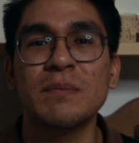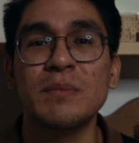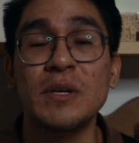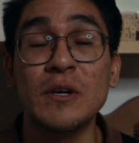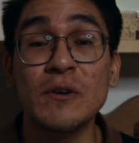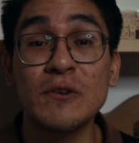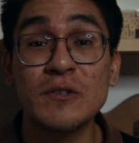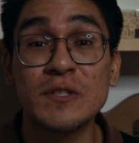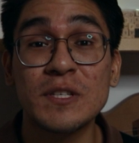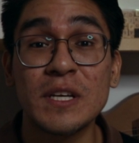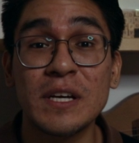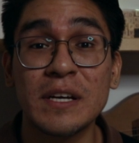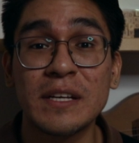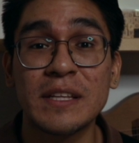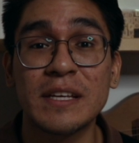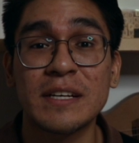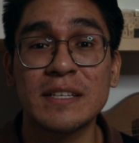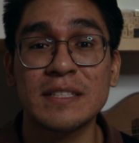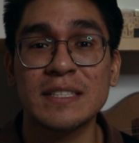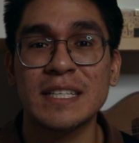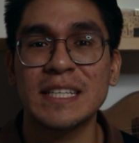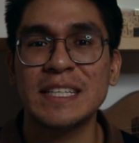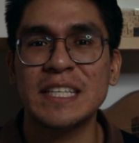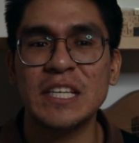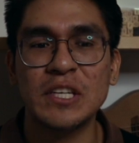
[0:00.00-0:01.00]
music,
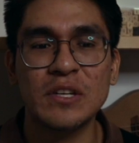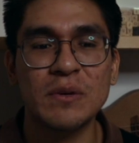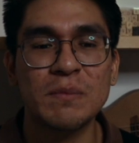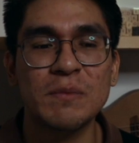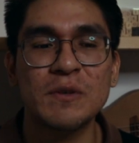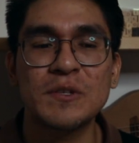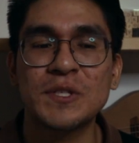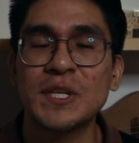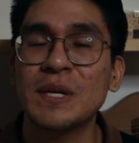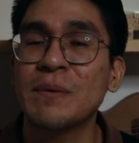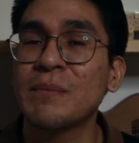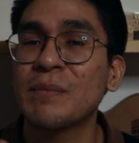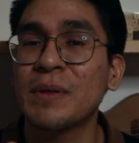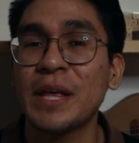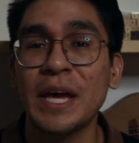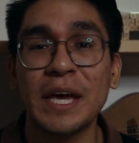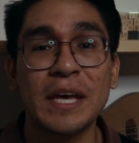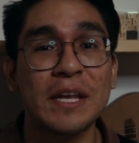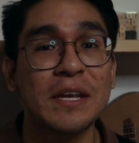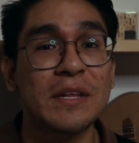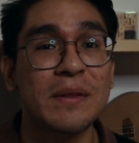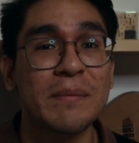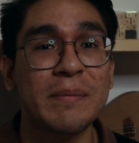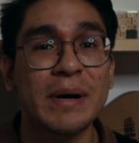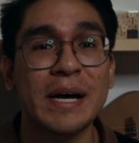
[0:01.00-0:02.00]
there's Latino music
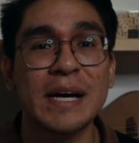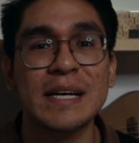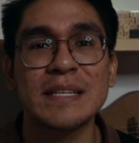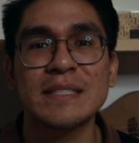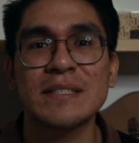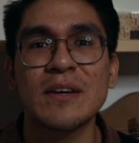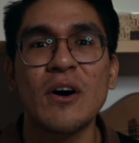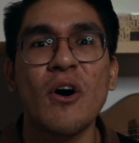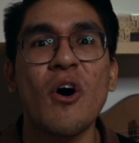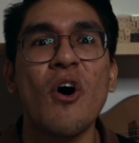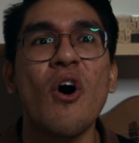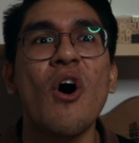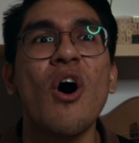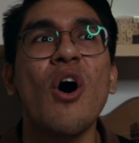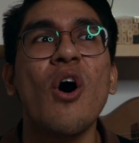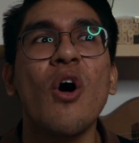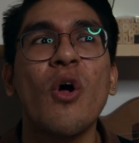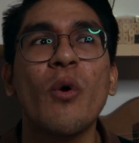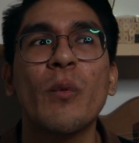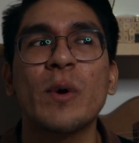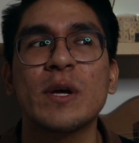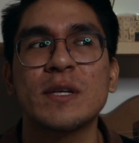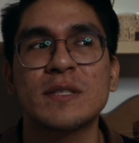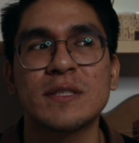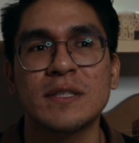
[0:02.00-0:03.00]
playing in the bus.
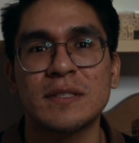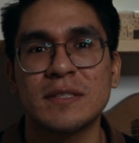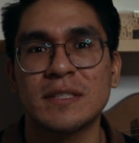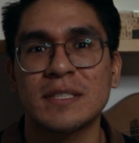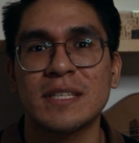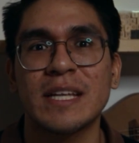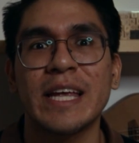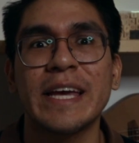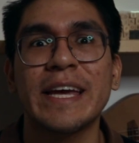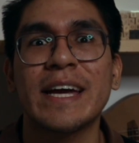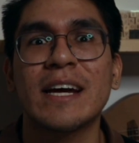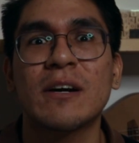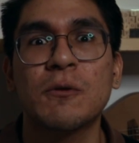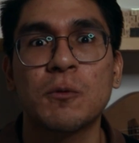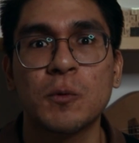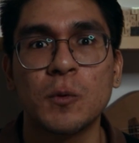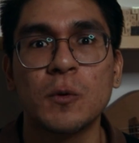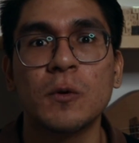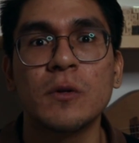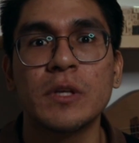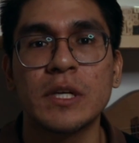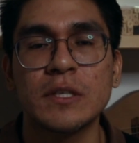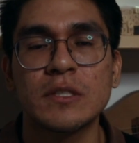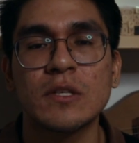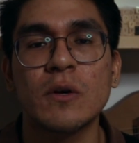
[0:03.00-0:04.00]
Always, it's like a
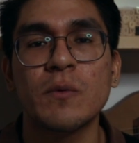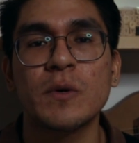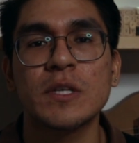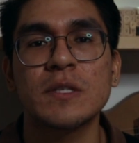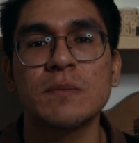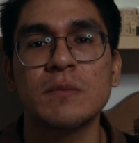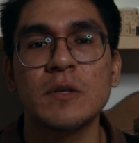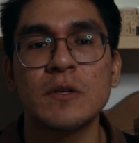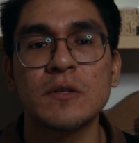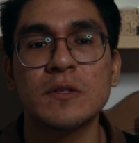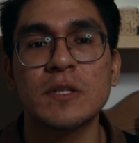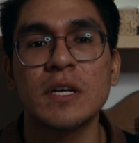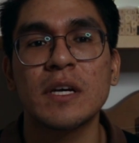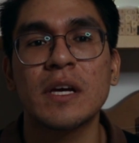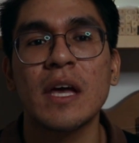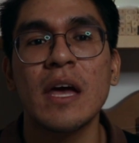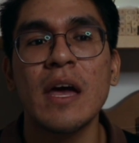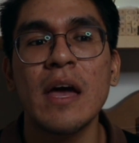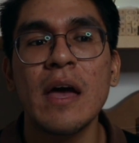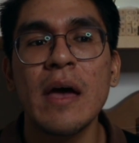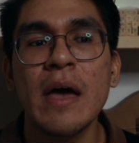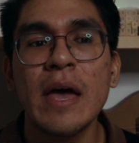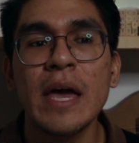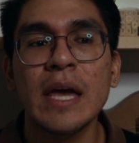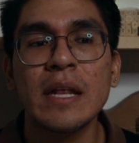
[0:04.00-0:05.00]
rule, there's always music.
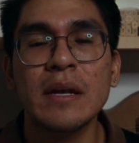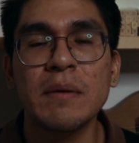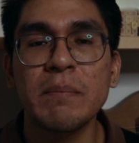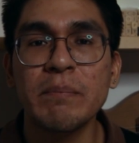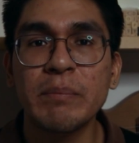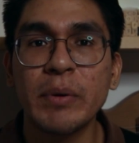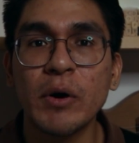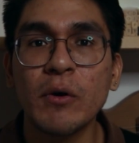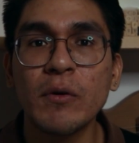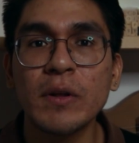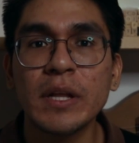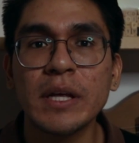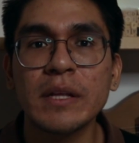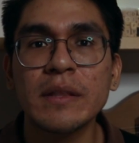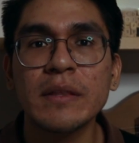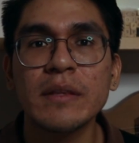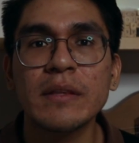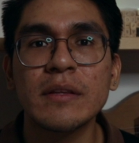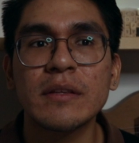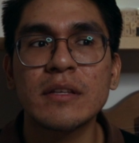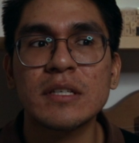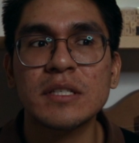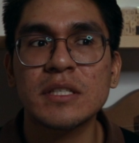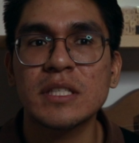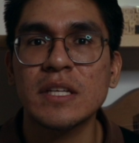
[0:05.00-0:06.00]
And in Poland,
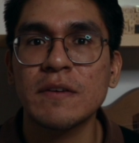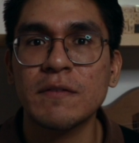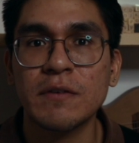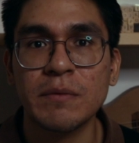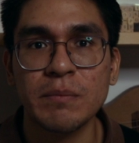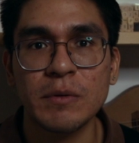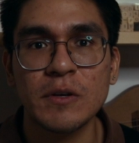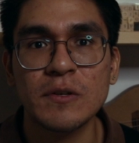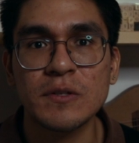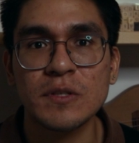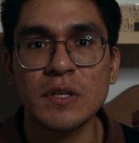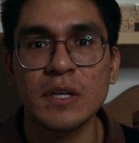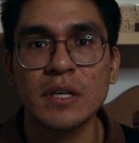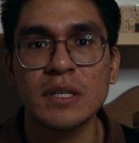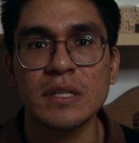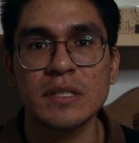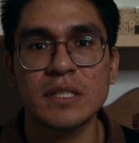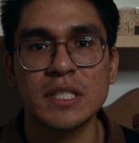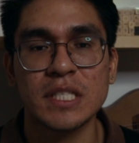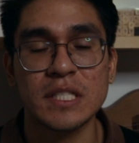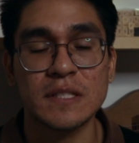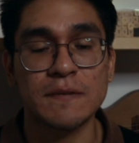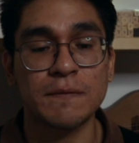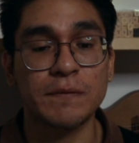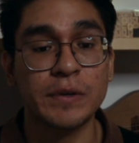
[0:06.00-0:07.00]
there's never music,
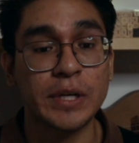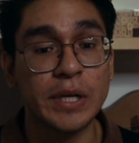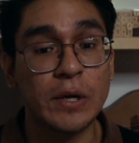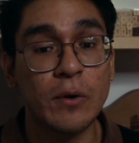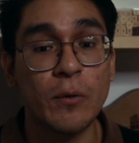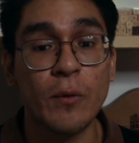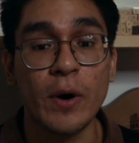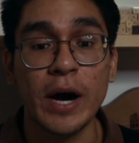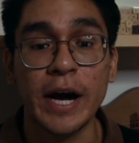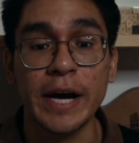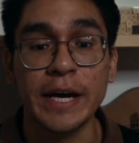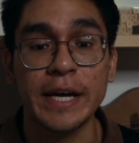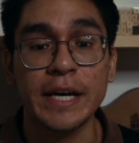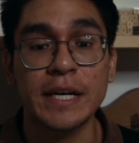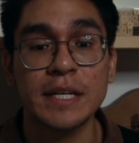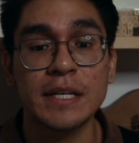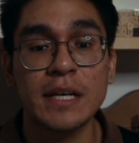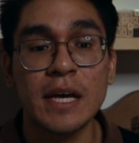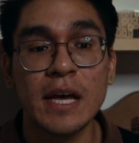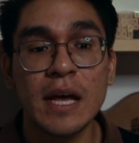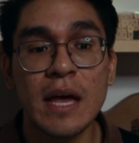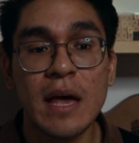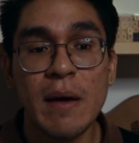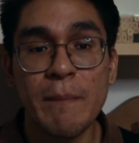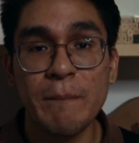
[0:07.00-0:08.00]
it's just very
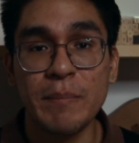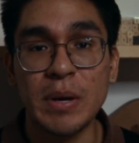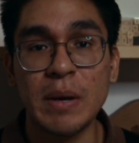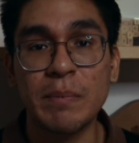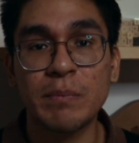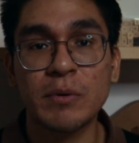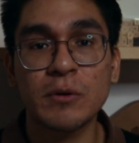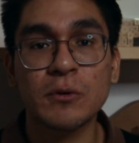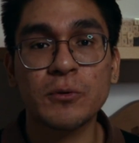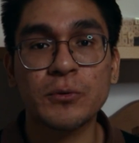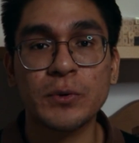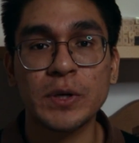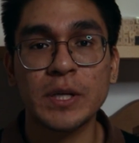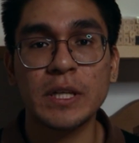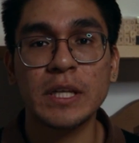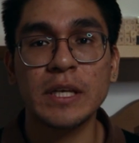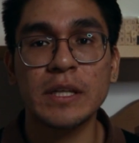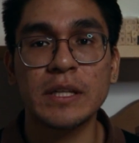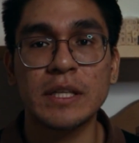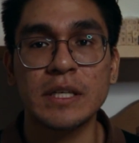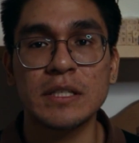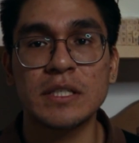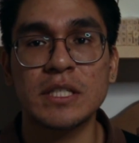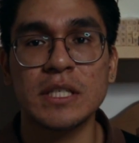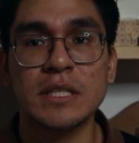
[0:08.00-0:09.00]
quiet. People
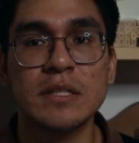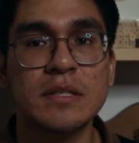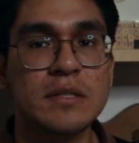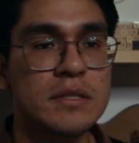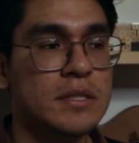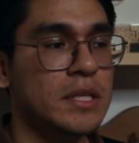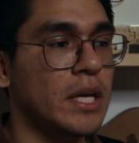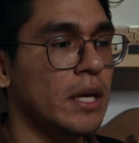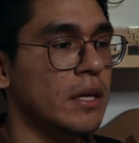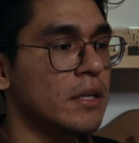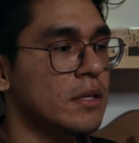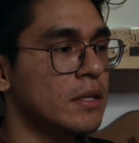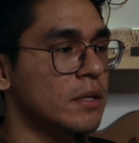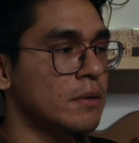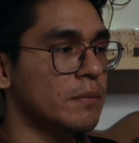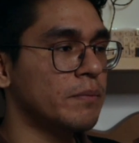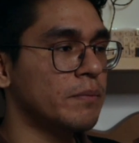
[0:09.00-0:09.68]
really, they just sit